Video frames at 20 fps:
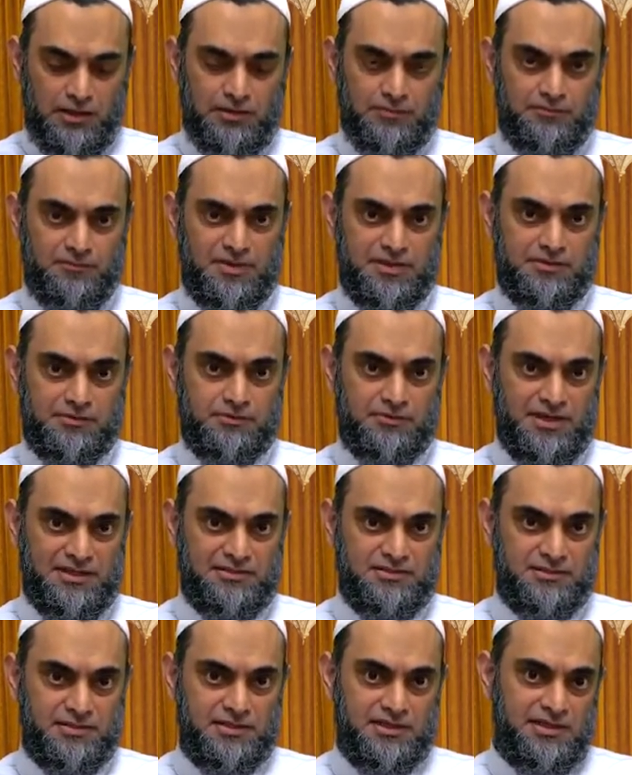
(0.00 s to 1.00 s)
But
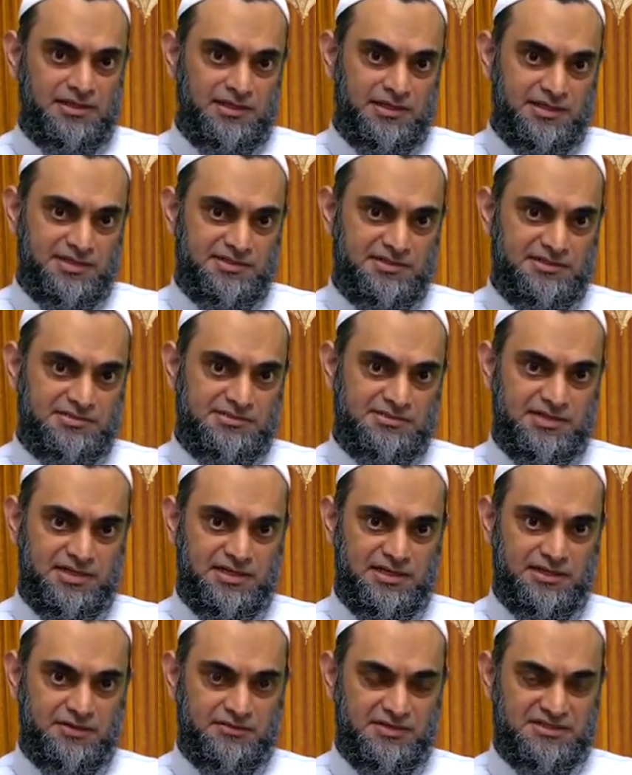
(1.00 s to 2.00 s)
rather it is
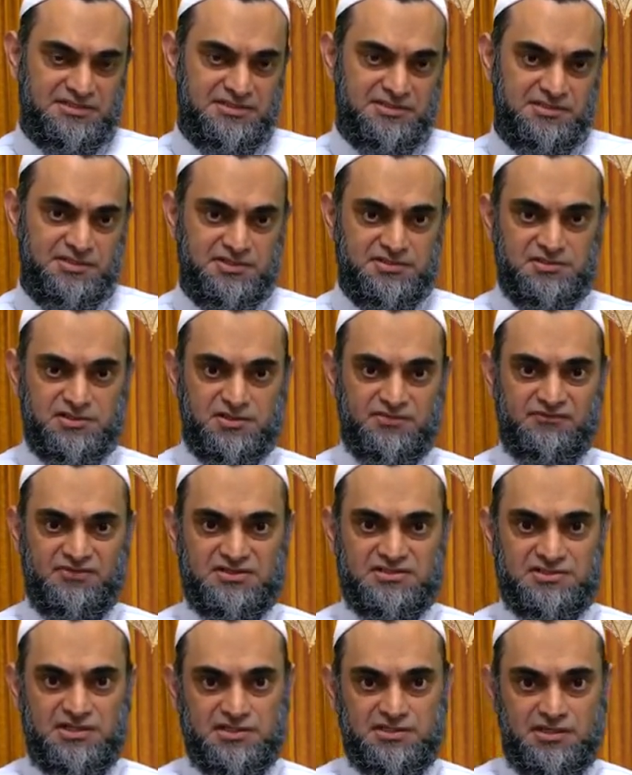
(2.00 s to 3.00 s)
the recitation of
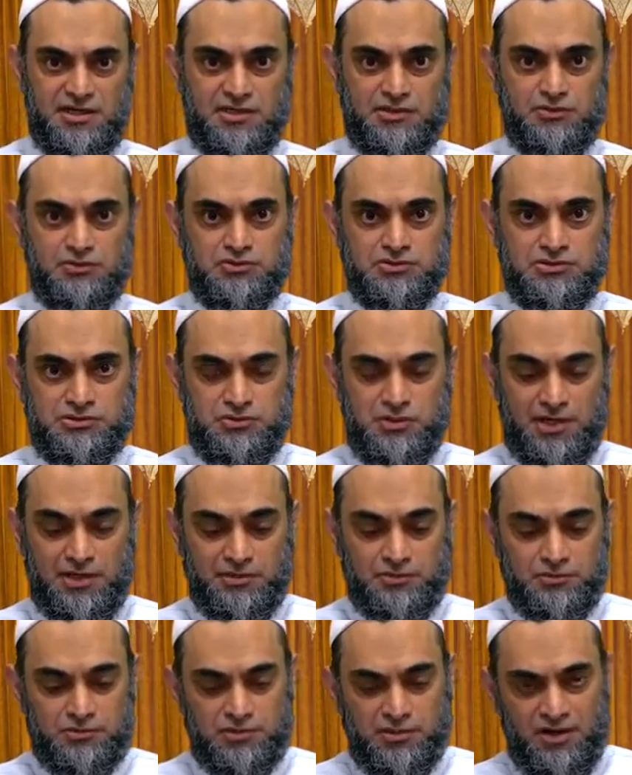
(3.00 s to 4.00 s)
a shaitan who's
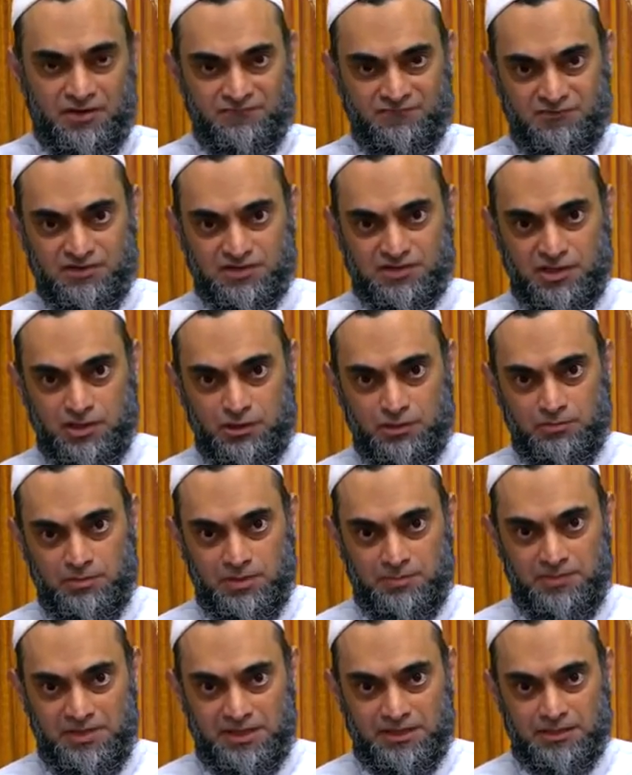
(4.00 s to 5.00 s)
trying to comfort the
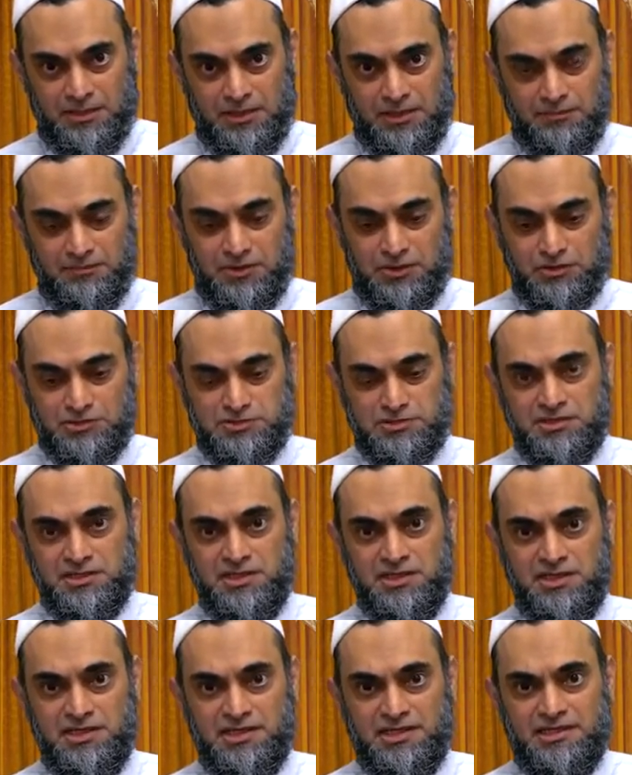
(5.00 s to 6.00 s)
human being, because
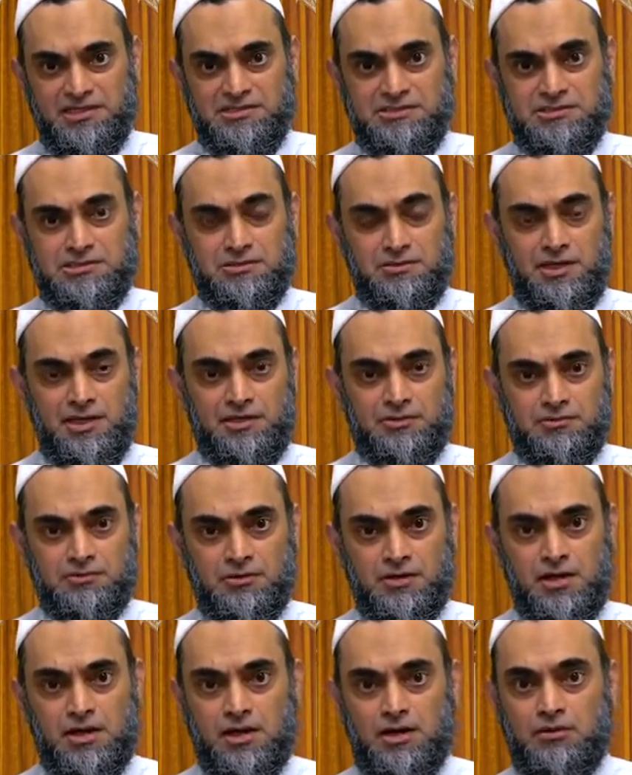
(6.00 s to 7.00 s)
he is trying
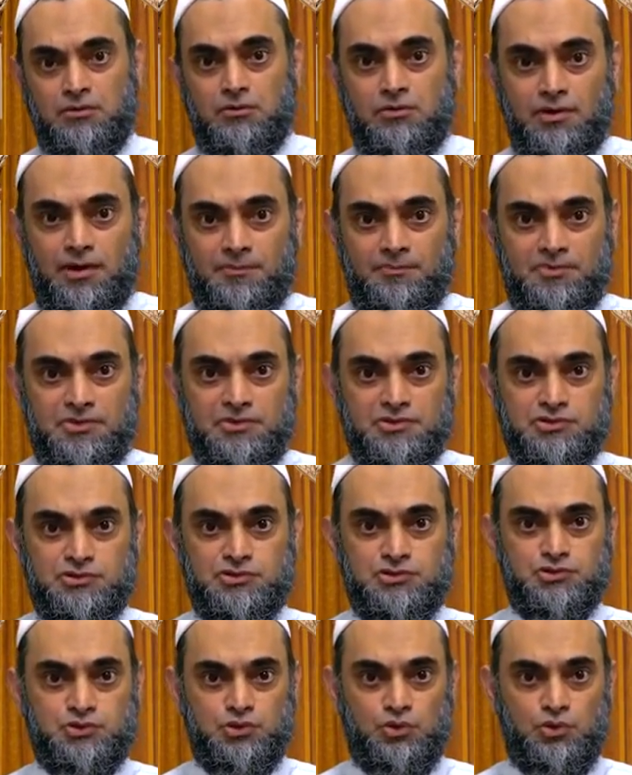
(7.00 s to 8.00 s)
to corrupt your
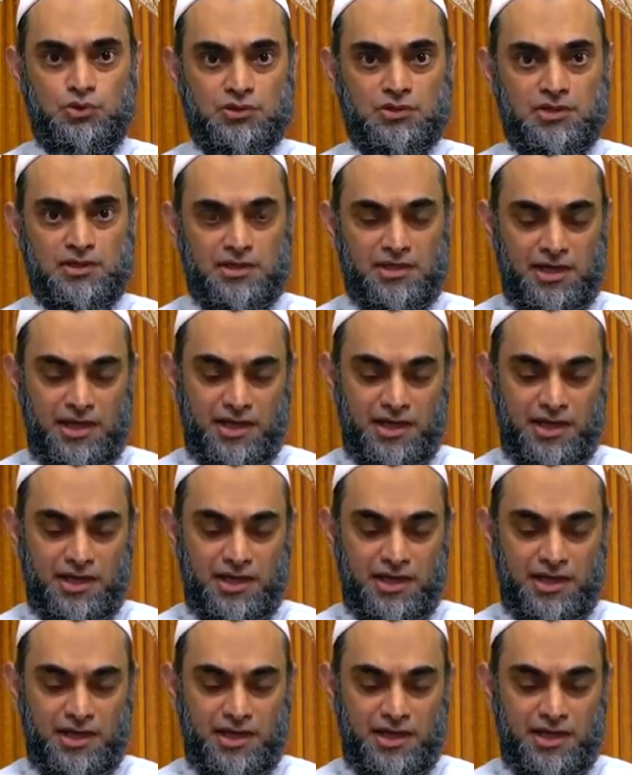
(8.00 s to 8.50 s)
soul.